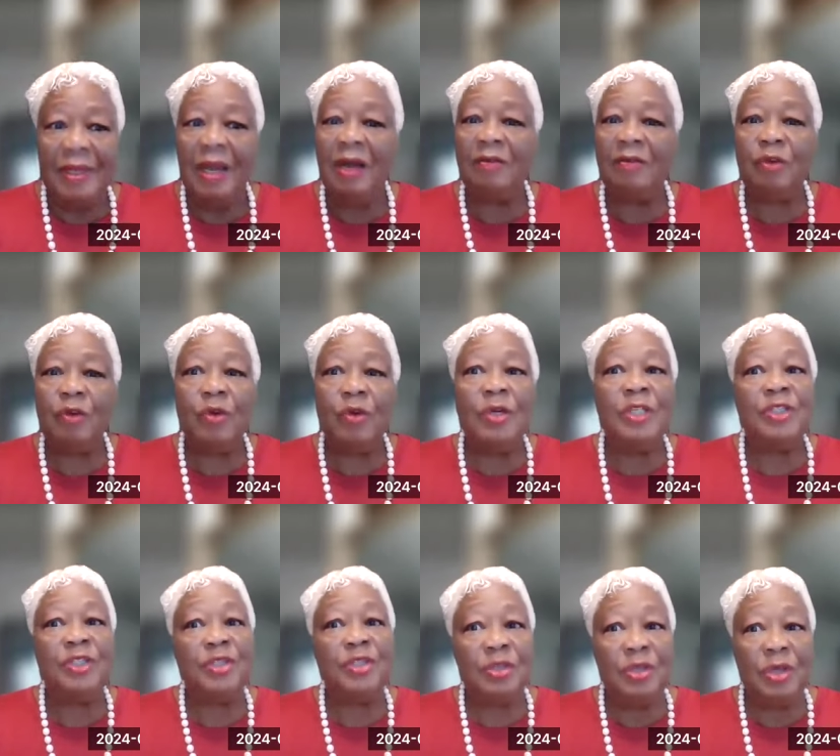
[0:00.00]
Of
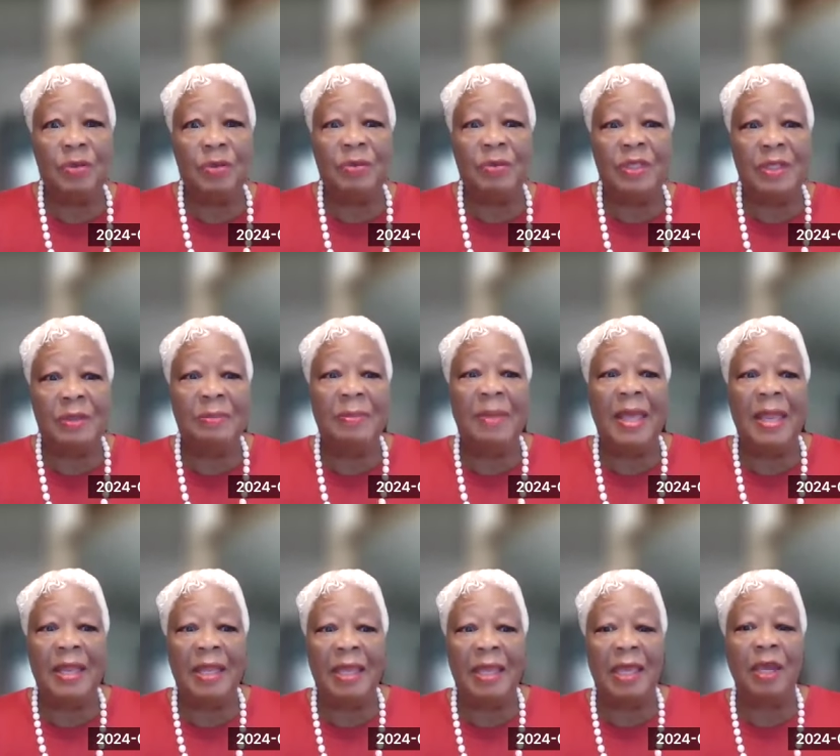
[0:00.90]
course, with the
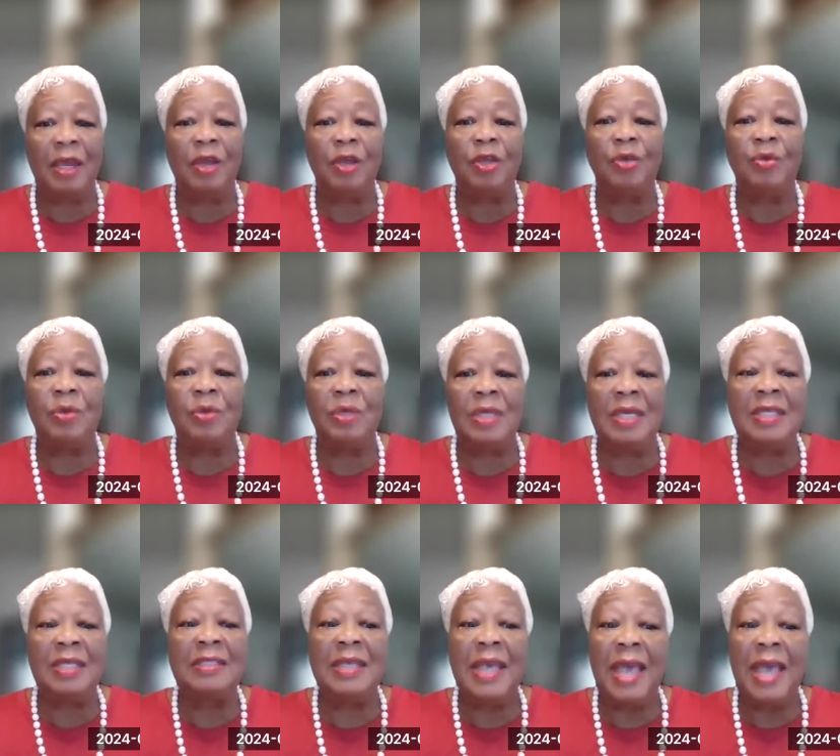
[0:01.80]
Medicare, you
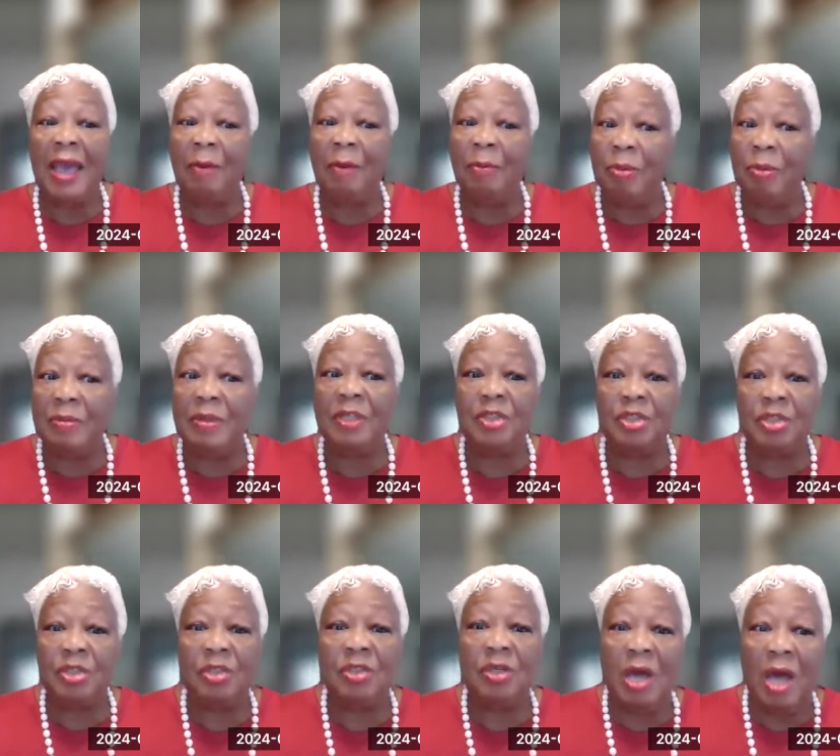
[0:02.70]
need to have
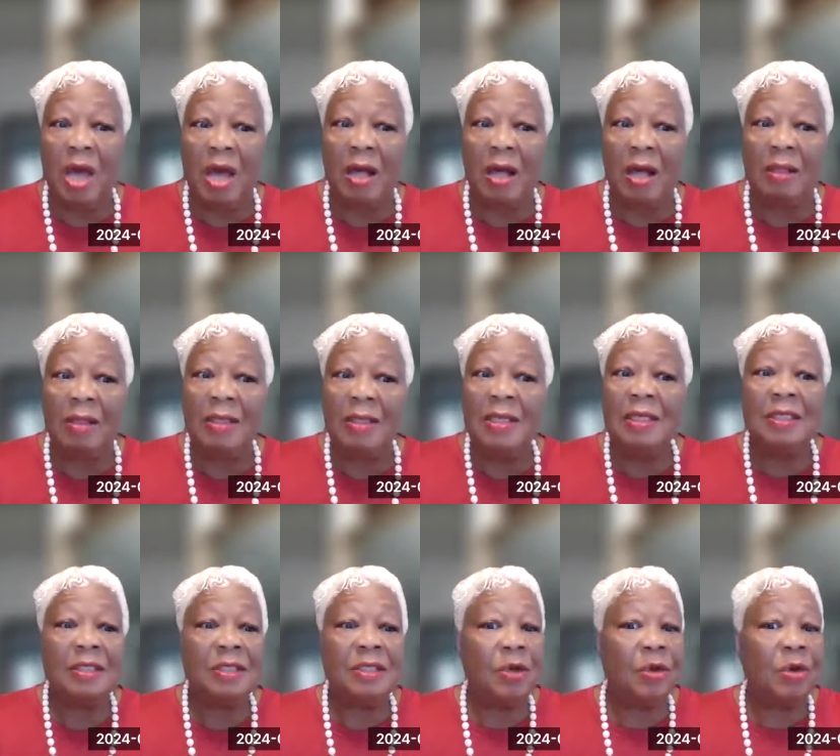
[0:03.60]
permission to call.
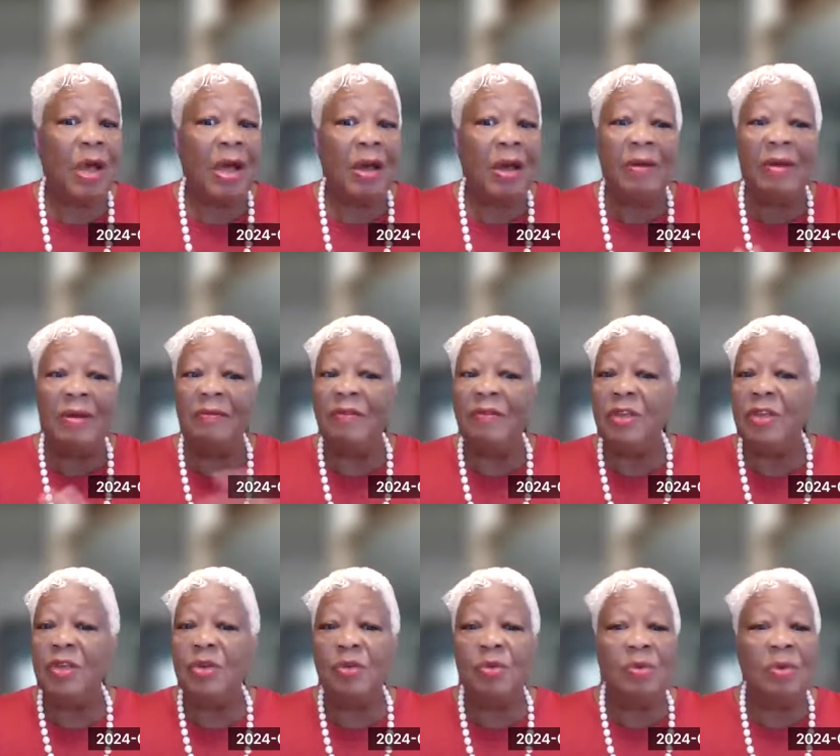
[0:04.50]
So, however
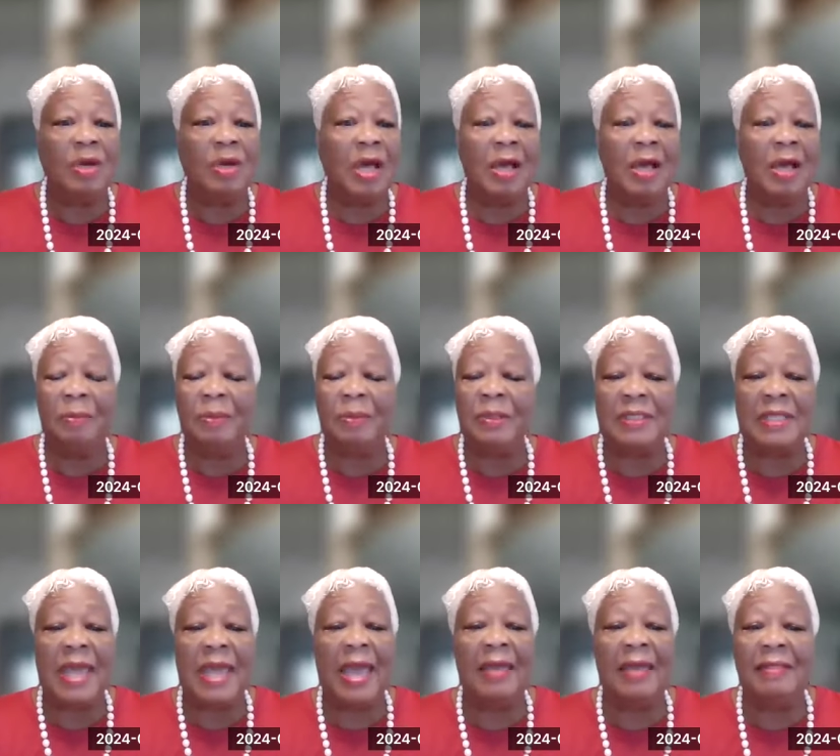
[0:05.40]
you accomplish
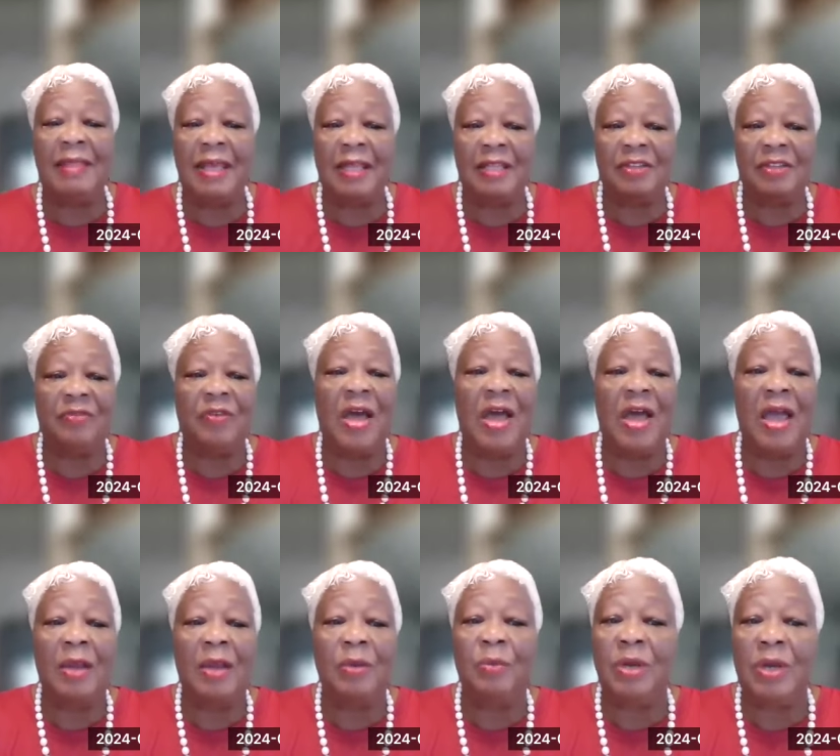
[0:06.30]
that, that's
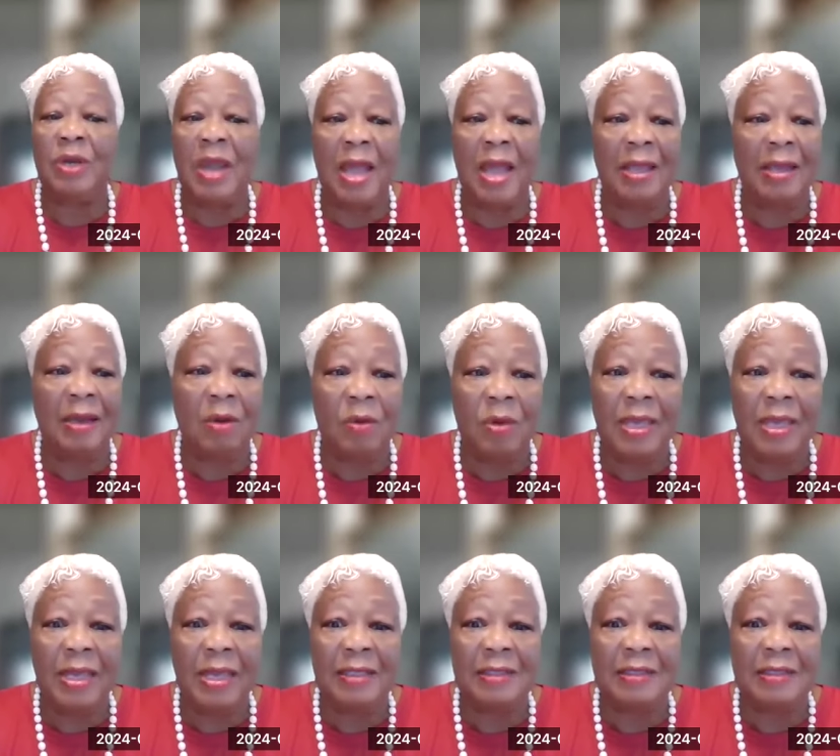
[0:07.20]
fine. We're not
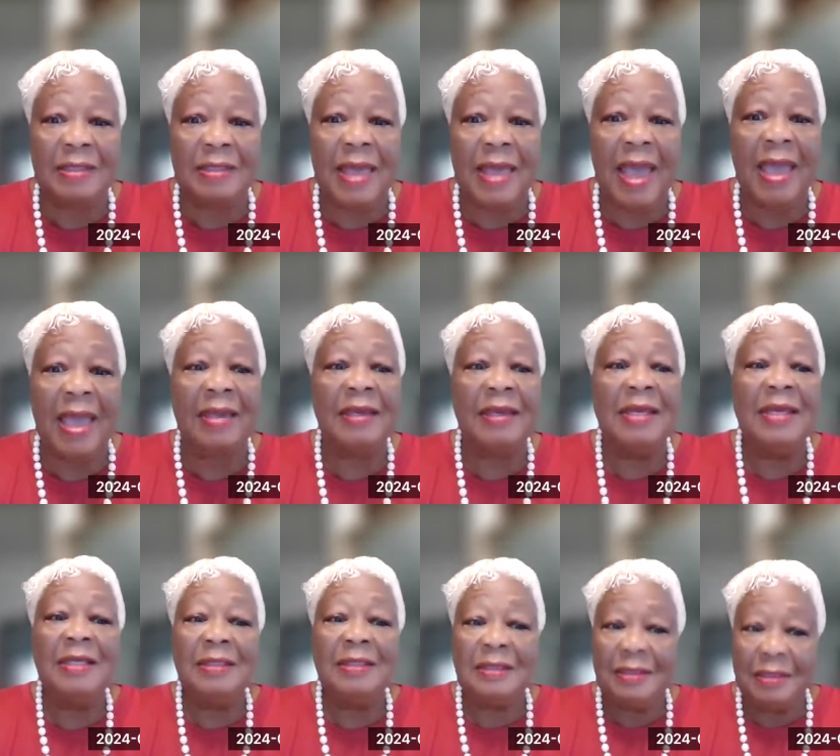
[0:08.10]
going into that
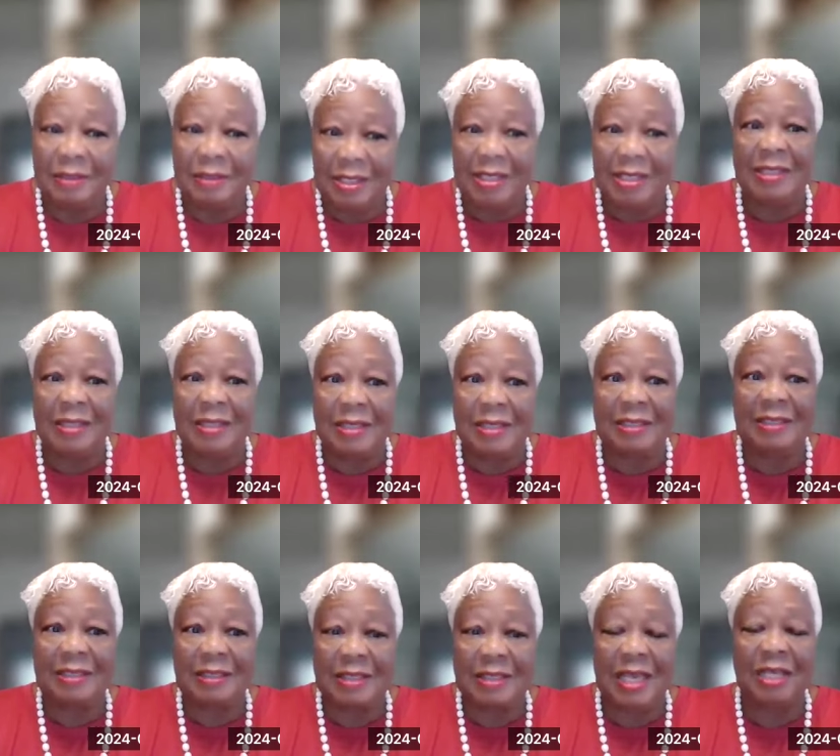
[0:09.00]
in
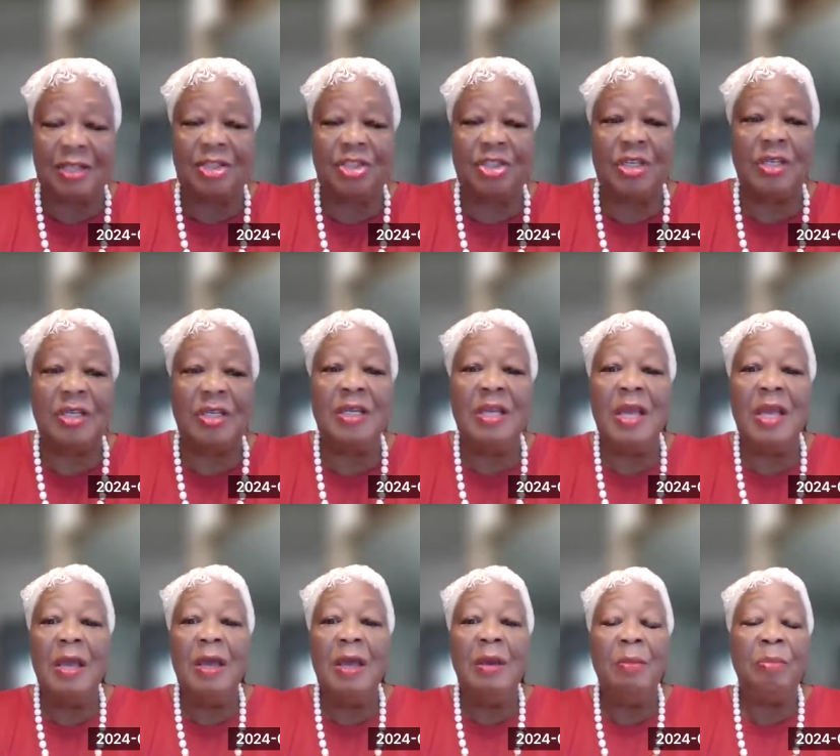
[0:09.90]
this session.
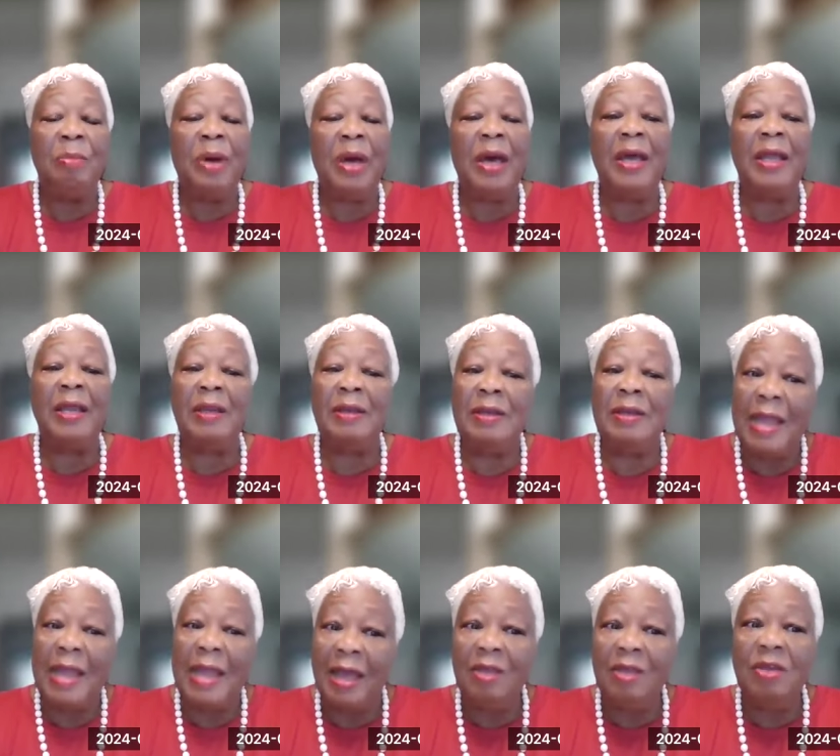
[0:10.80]
But
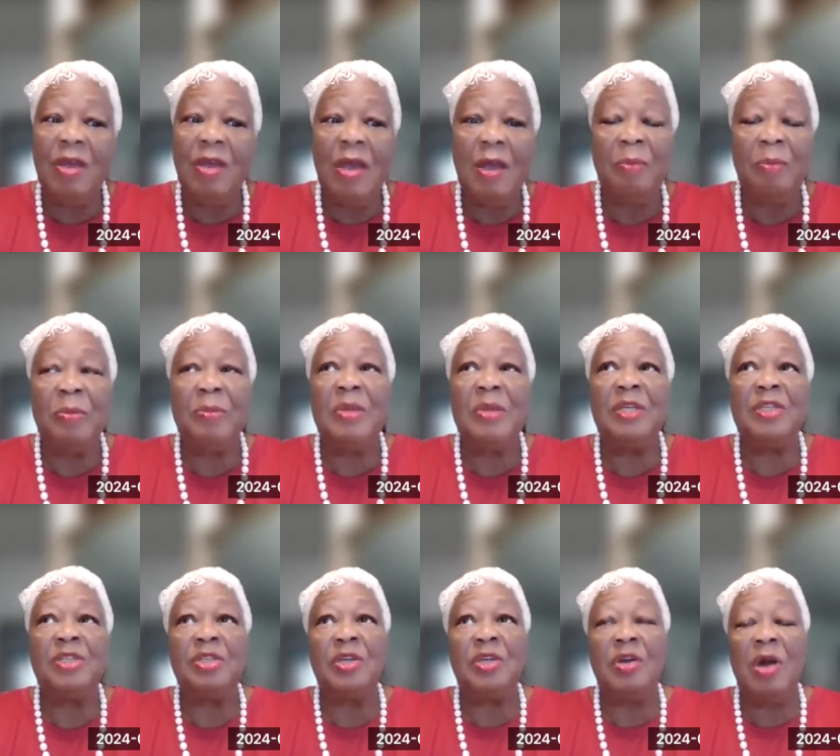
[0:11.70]
now you have
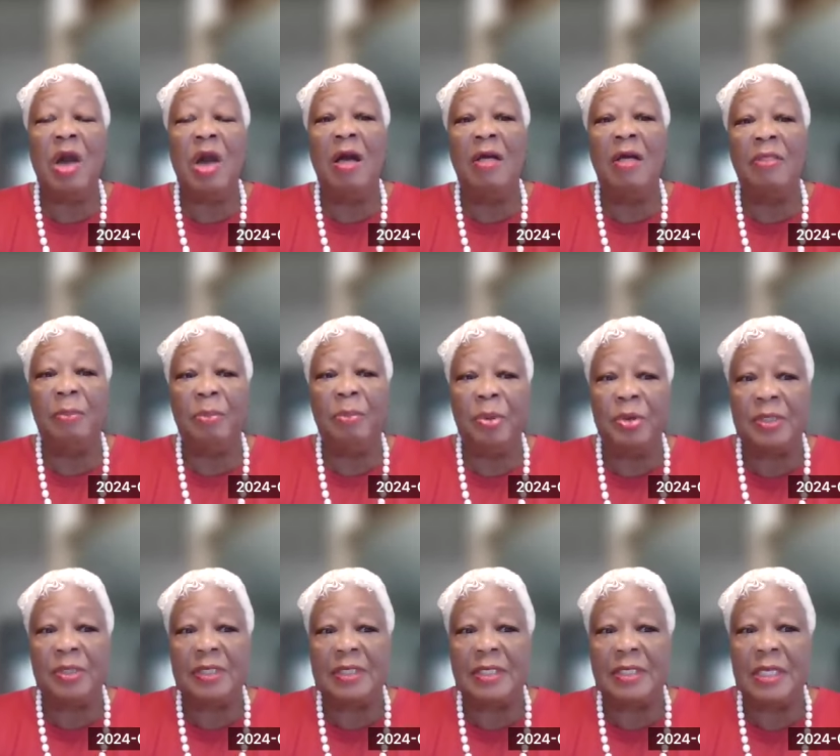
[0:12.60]
permission to call the
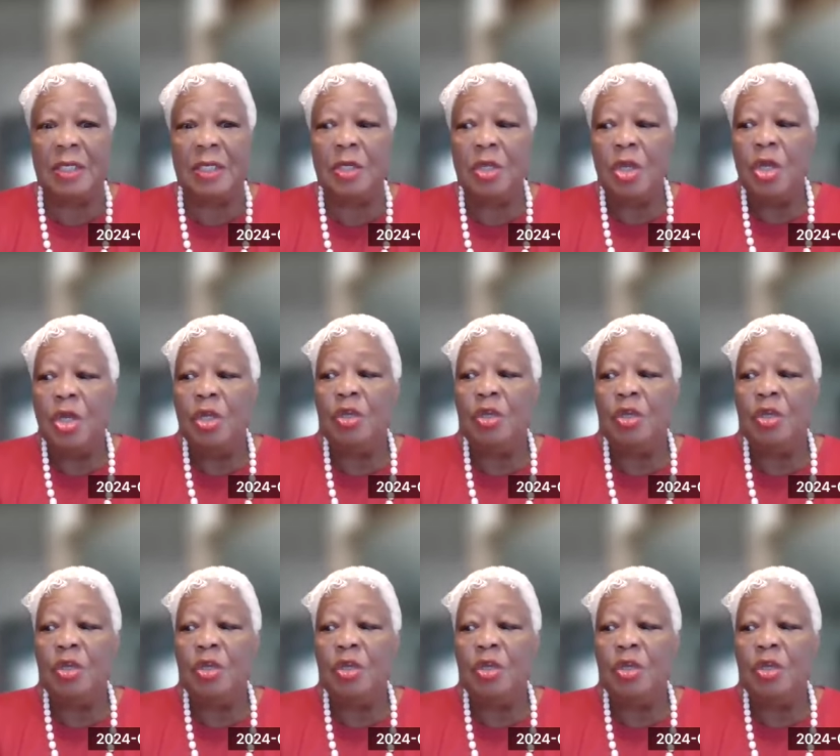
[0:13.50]
person.